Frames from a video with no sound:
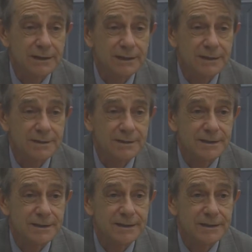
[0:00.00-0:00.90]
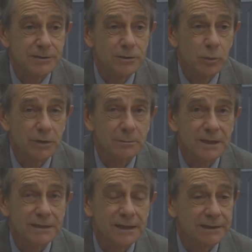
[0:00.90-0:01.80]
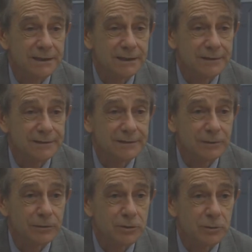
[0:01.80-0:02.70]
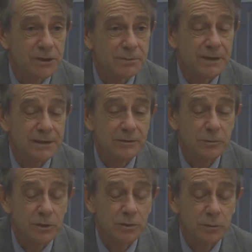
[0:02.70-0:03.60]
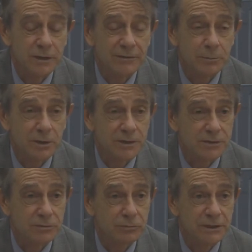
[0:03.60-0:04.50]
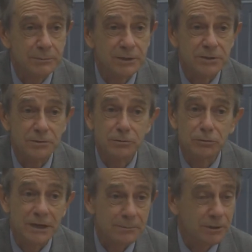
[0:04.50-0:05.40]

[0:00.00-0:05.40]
do you want to make that LEAN, or do you want to have a process that really brings you great